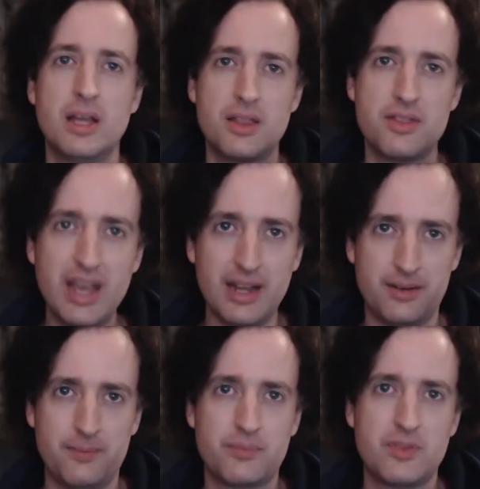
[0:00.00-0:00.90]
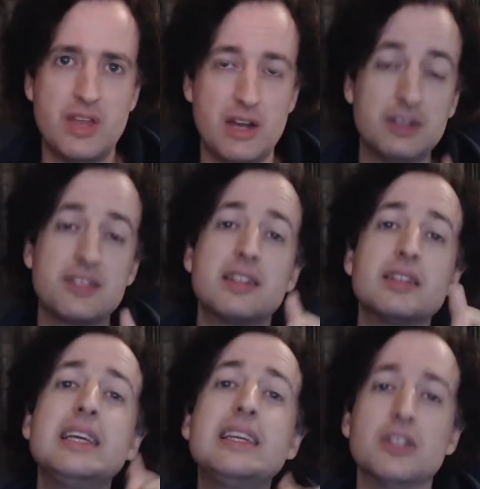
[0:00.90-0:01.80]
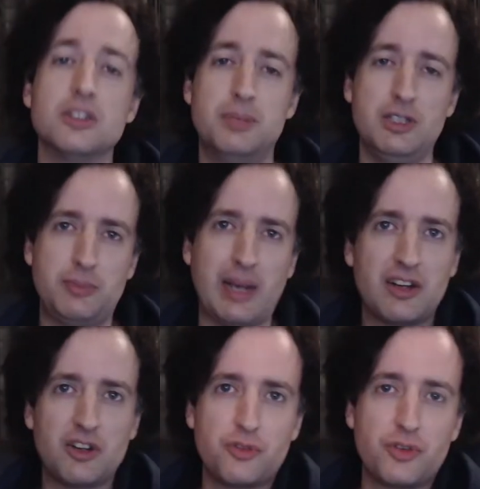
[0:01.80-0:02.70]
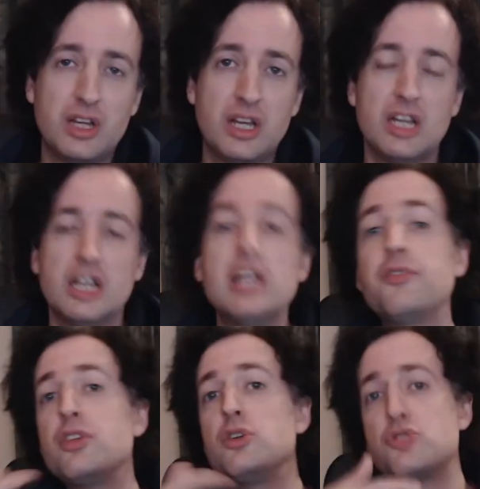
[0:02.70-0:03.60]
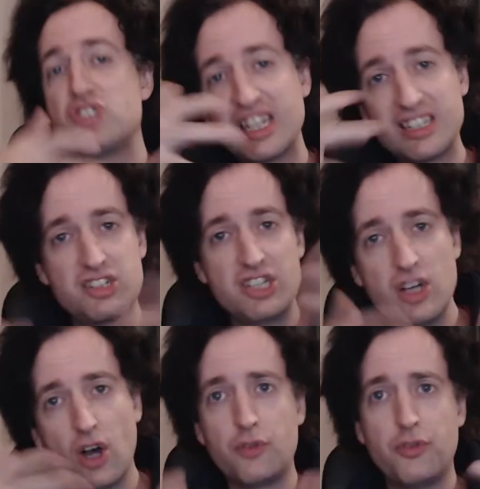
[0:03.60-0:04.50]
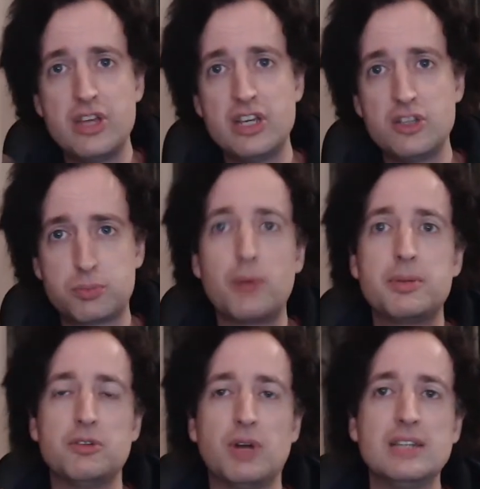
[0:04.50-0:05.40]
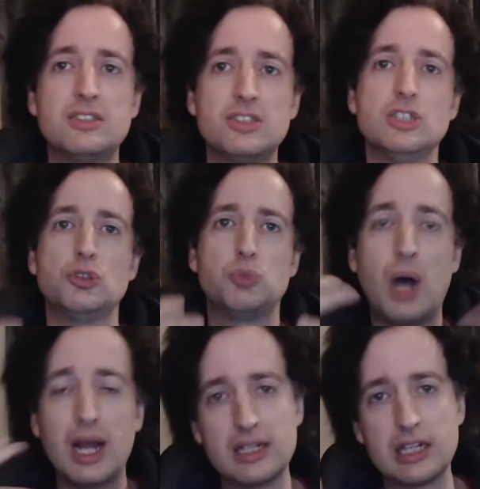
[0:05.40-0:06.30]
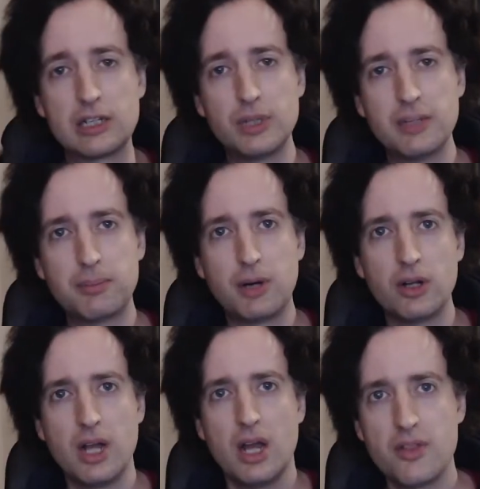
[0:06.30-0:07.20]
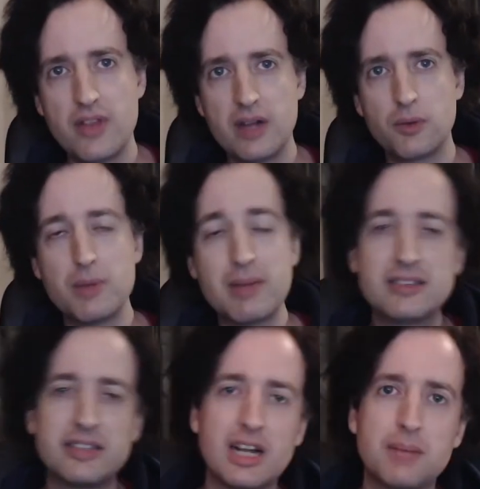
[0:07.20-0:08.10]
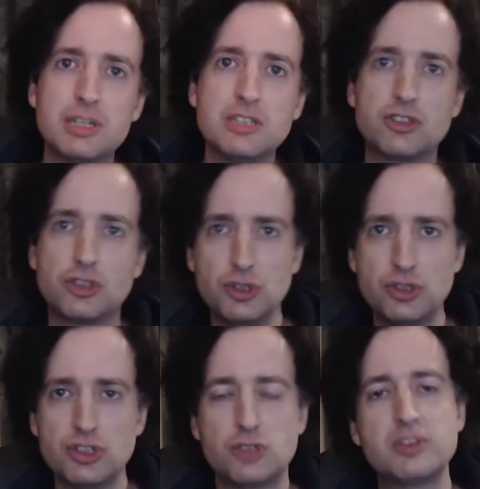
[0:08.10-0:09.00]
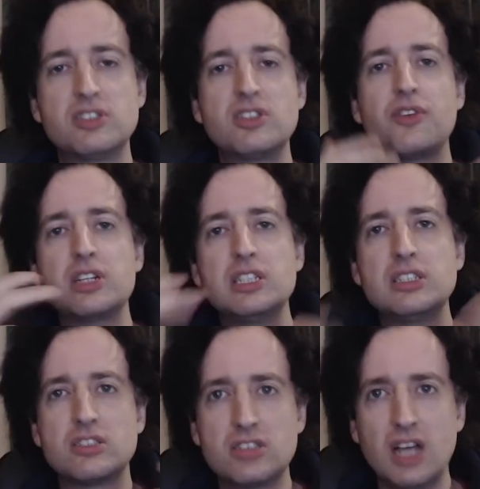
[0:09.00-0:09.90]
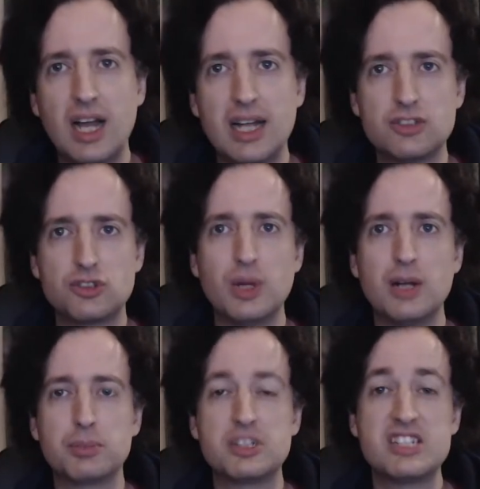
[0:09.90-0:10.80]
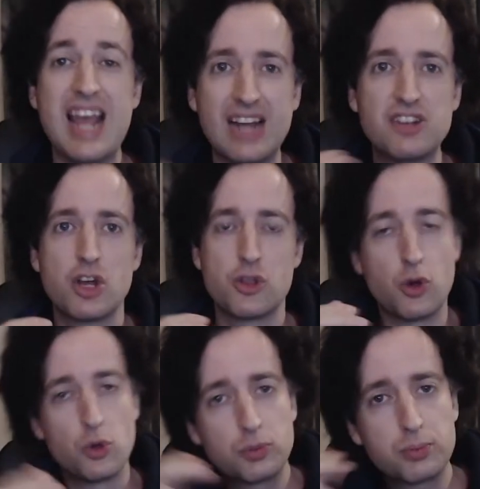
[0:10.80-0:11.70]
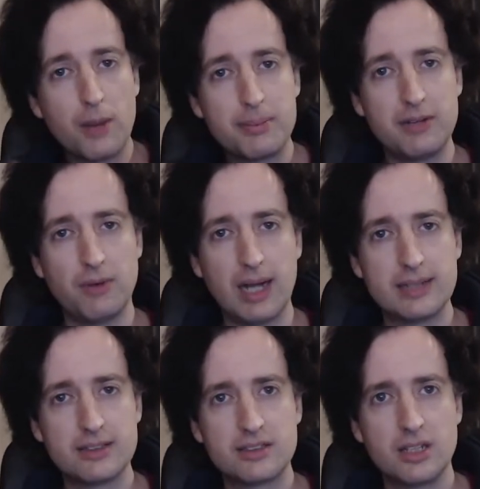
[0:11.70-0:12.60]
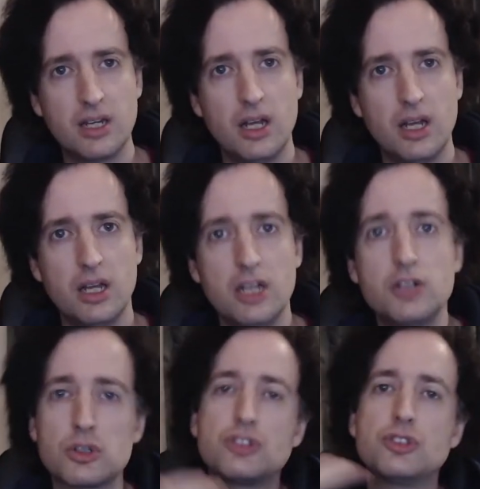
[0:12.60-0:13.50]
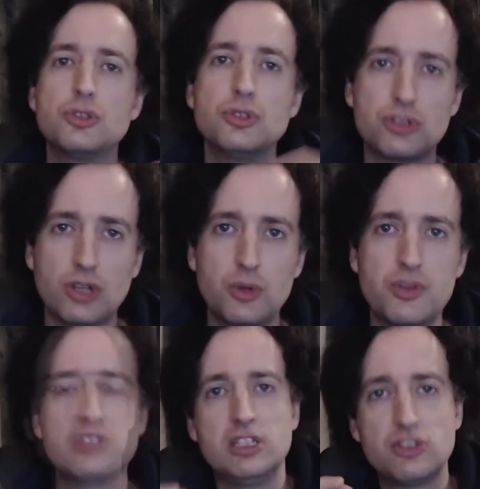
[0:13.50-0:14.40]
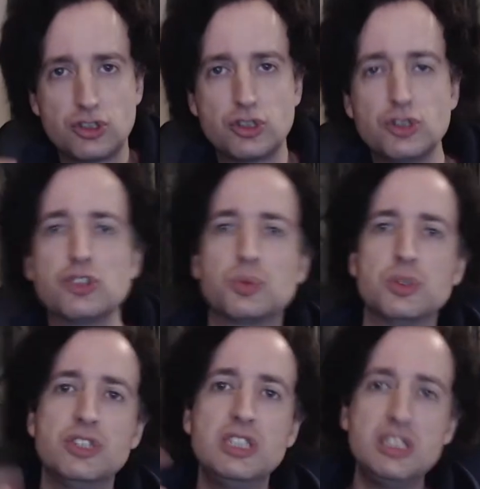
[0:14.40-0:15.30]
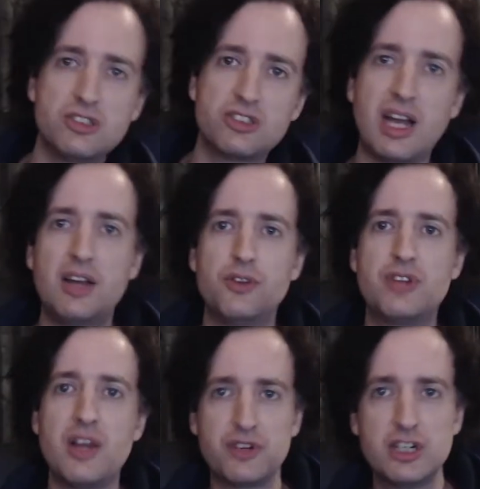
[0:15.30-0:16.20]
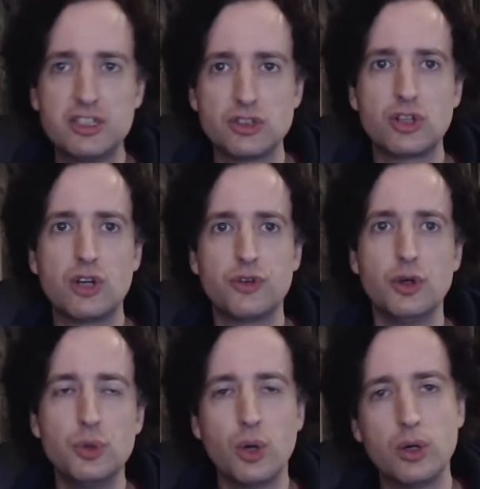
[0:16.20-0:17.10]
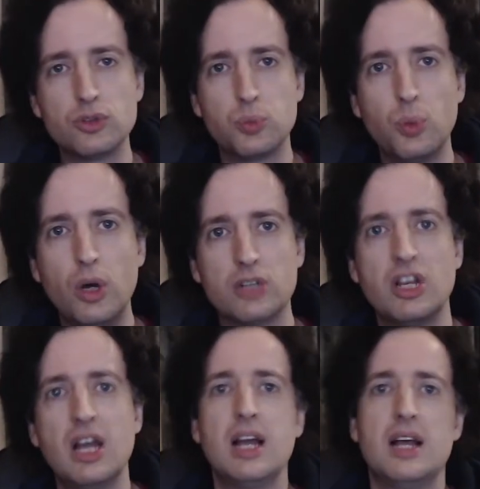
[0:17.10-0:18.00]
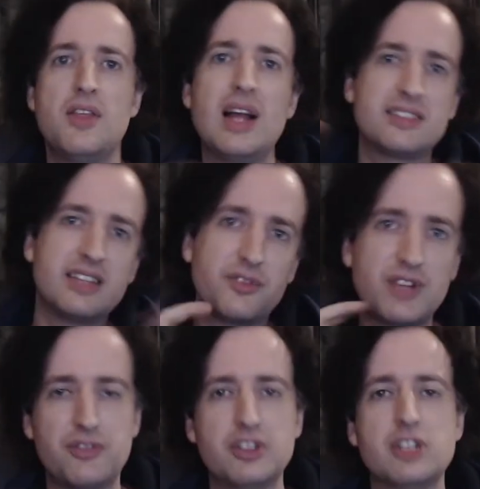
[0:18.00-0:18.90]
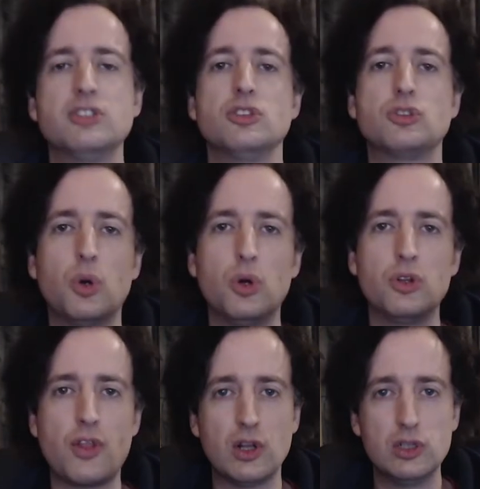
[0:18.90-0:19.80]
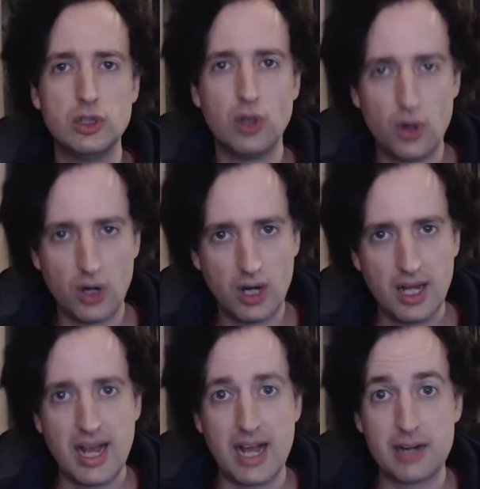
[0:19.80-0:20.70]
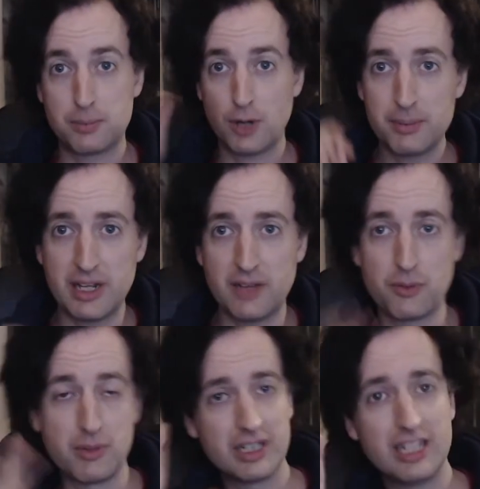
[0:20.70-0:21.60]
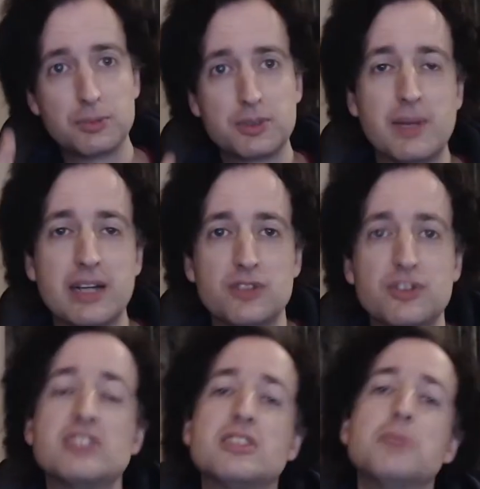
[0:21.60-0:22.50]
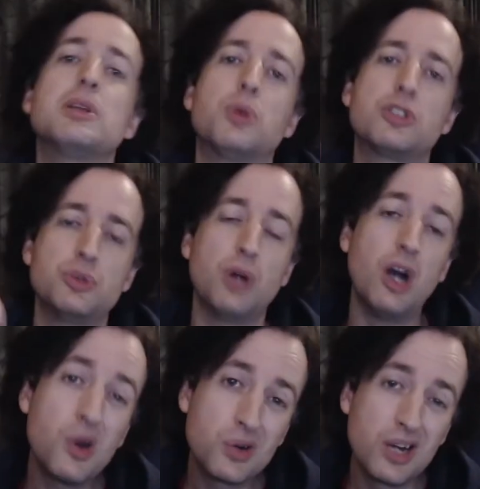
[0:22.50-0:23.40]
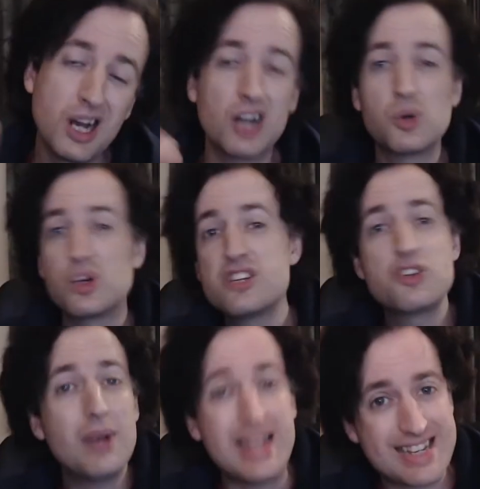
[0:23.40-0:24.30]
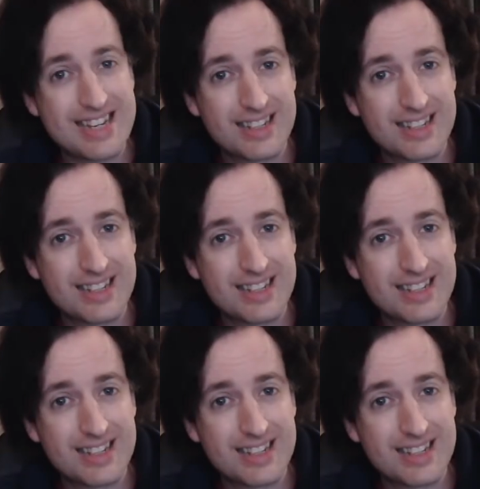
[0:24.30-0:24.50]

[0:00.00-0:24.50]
Then, there is the legal perspective. If the utility of these property rights is widely agreed upon, then we may set up institutions specifically designed to help protect those property rights. In order to do so, these institutions will need to have definitions of who owns what. That set of definitions is called the law, and property from the legal perspective is simply what you own according to it.